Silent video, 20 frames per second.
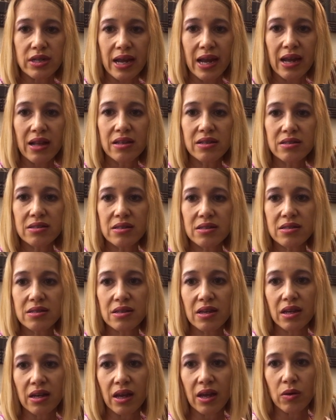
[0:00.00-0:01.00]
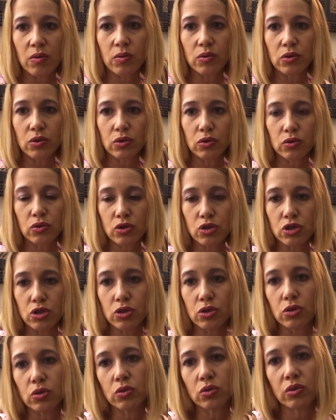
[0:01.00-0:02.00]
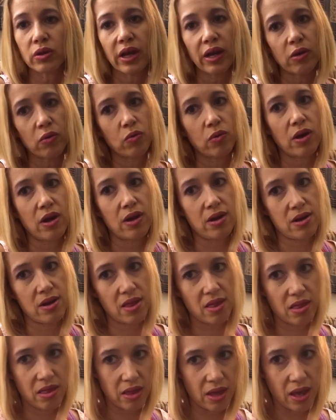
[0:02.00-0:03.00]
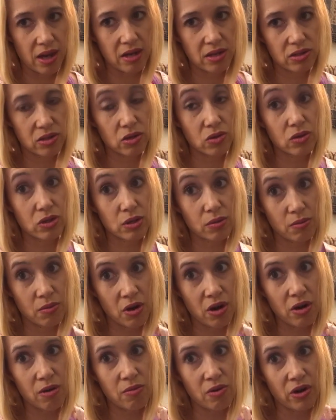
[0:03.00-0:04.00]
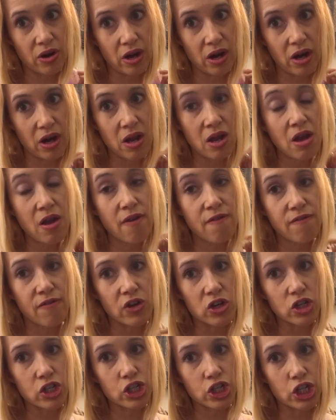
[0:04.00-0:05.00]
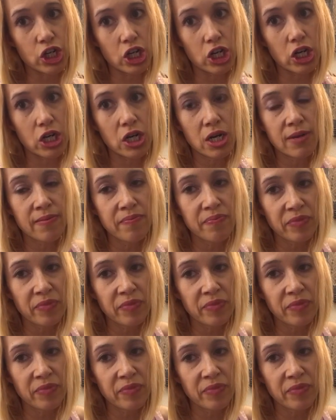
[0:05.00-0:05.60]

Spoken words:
dialysis, and I will do a run then. So tomorrow morning for sure.